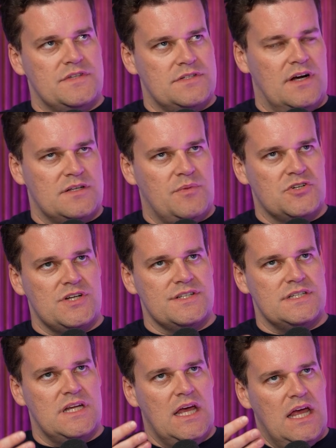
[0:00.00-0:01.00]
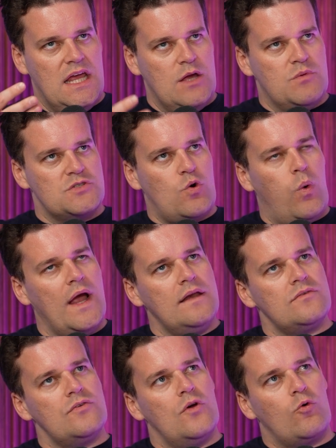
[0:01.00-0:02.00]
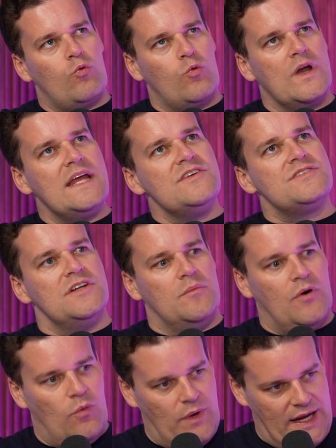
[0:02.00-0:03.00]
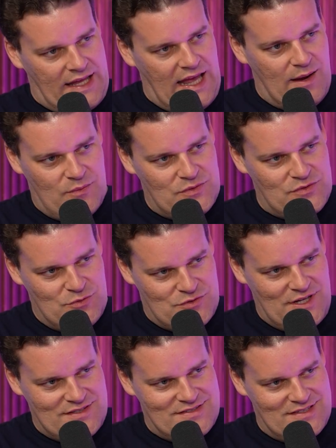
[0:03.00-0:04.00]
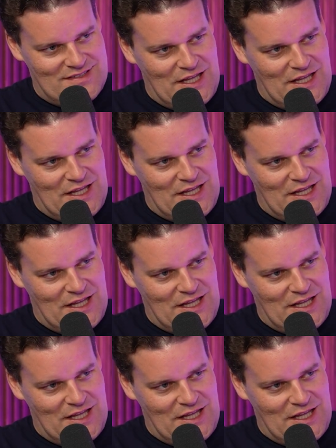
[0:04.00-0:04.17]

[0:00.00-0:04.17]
He talked about Justin. He was quite reasonable when it came to Justin.